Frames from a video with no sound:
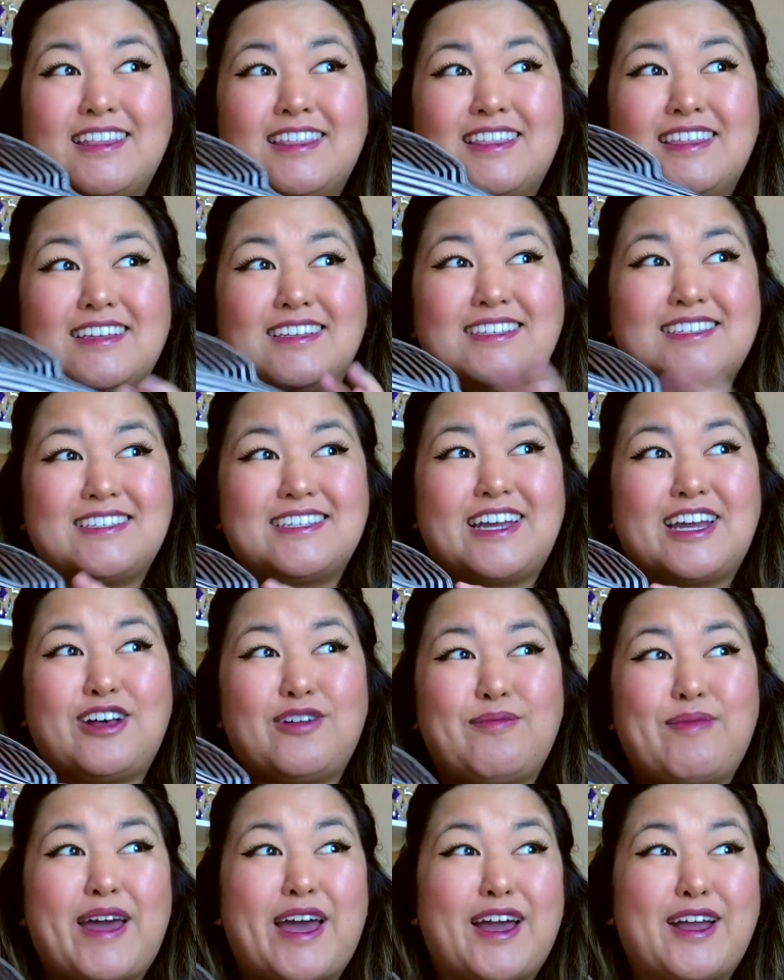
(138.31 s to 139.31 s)
this style
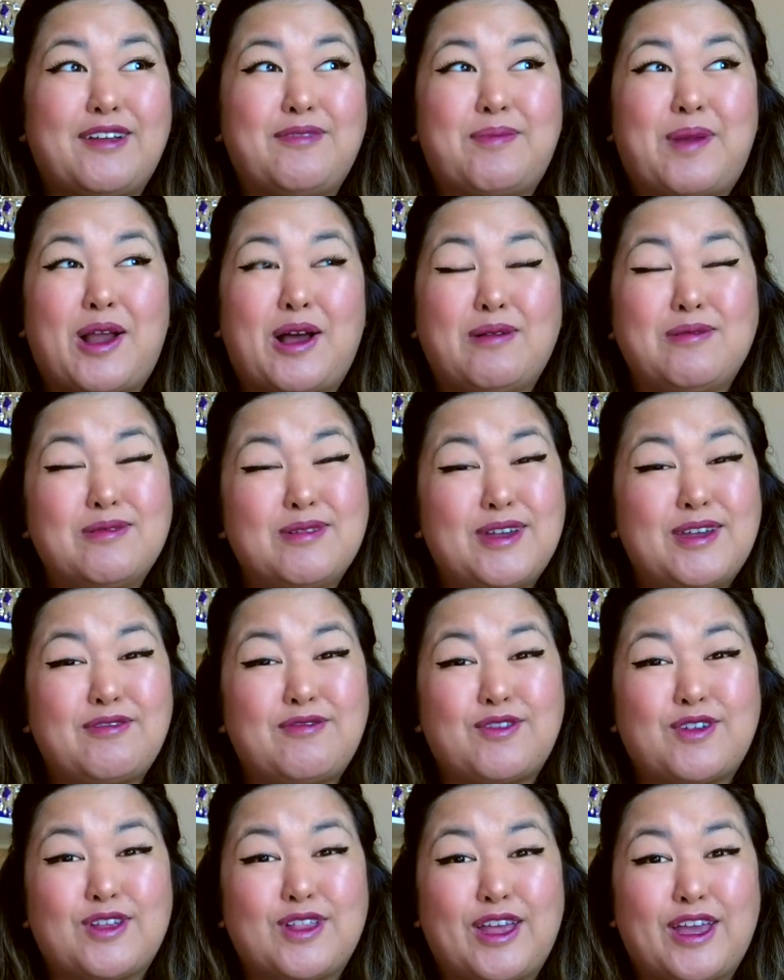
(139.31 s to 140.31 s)
bag probably
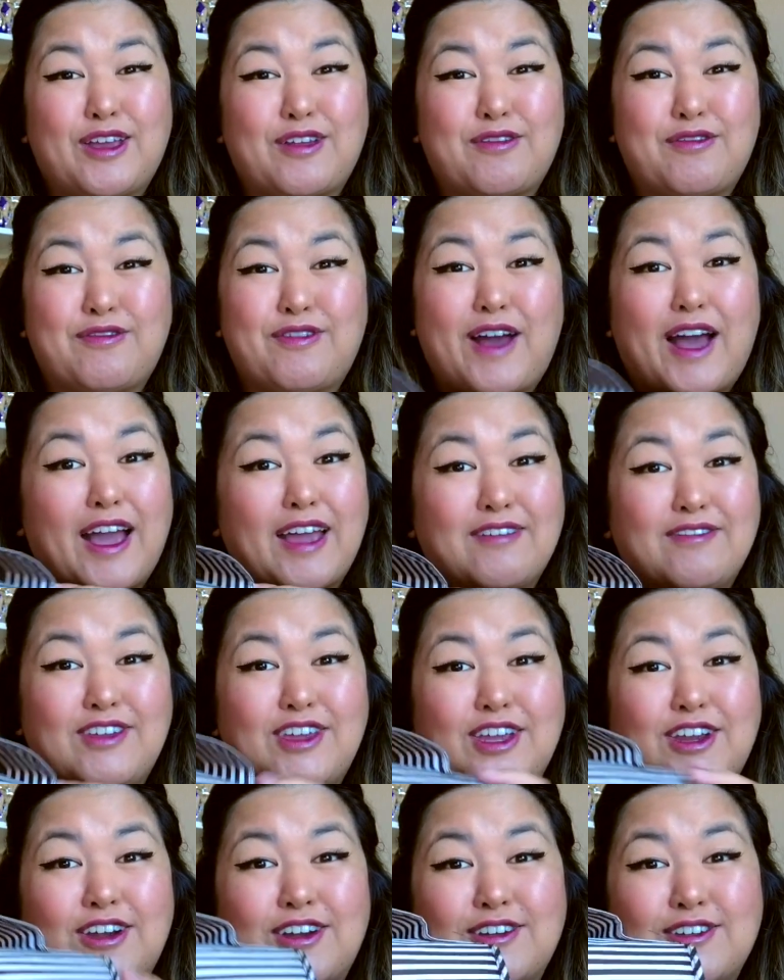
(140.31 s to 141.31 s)
for like 5
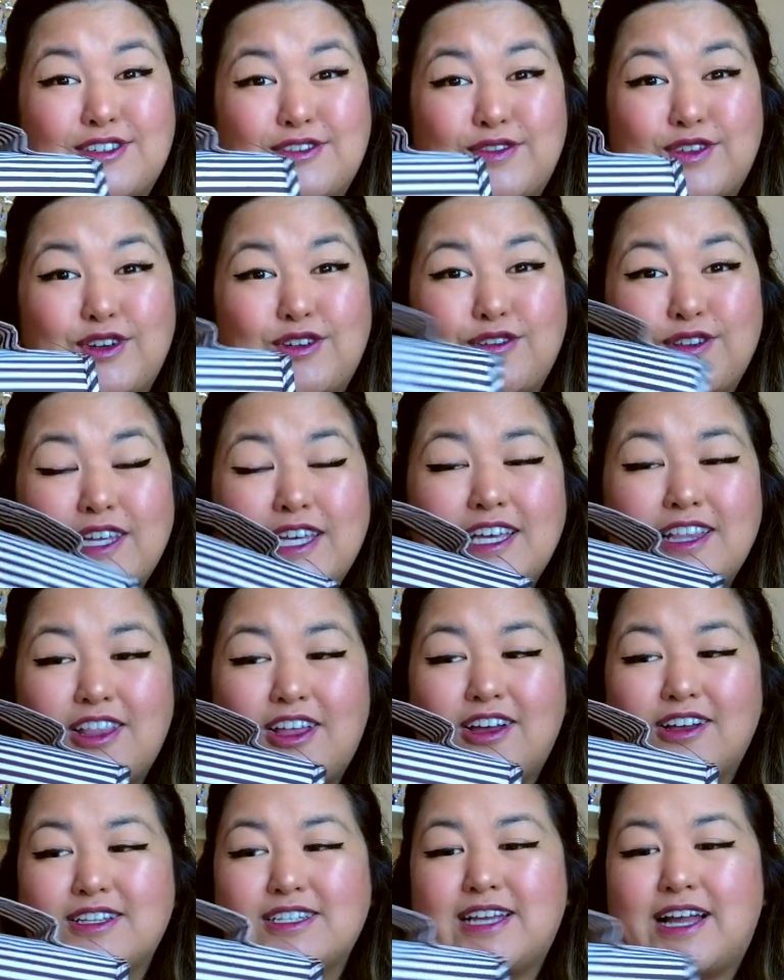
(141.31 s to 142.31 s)
years, for a really
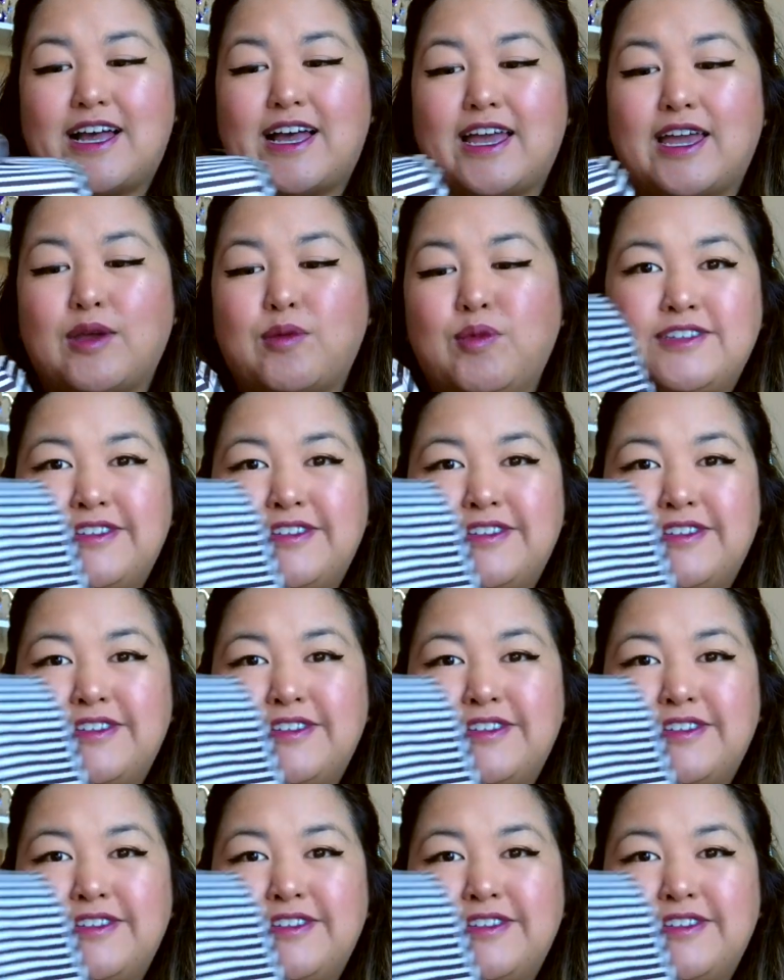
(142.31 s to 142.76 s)
long time.